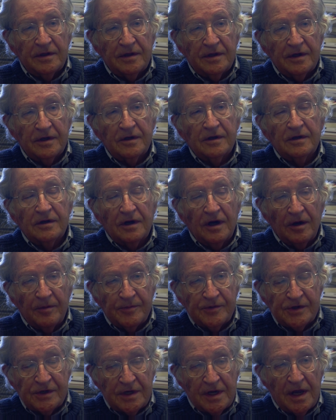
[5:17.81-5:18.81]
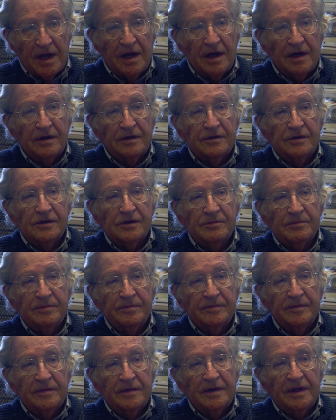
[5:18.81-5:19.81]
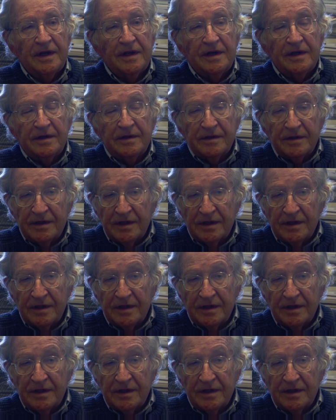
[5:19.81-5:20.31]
There are ups and downs, and it